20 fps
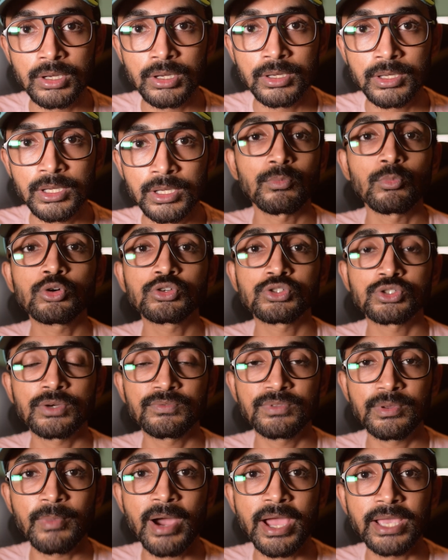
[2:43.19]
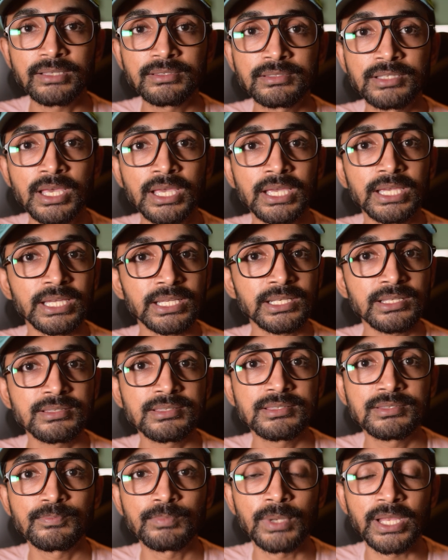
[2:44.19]
For most of the bikes, it
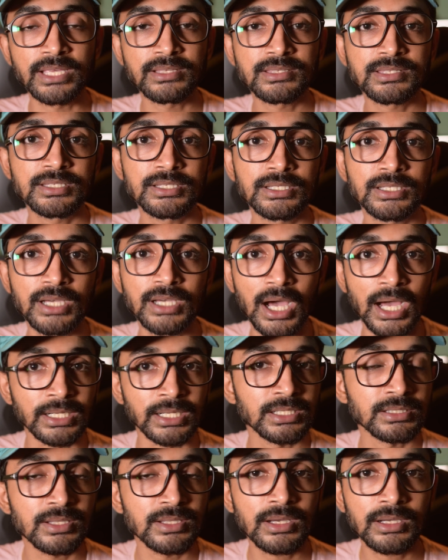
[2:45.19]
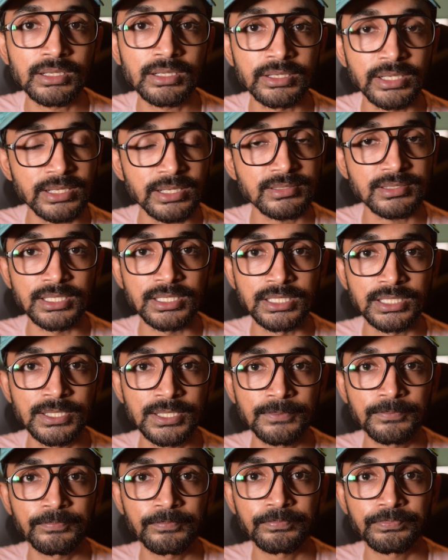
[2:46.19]
is placed under the rear seat.
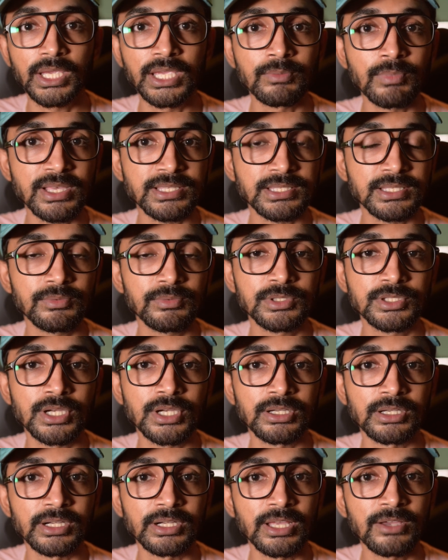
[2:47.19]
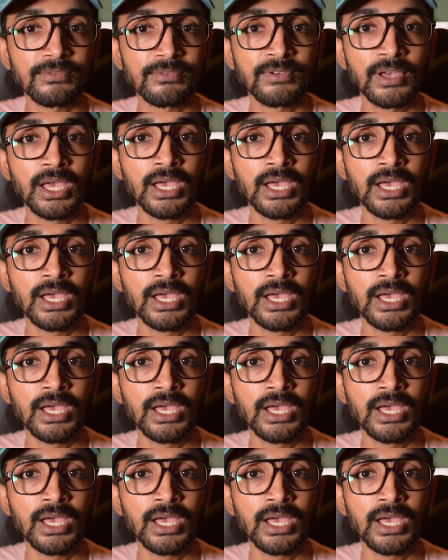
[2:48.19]
In my CB300F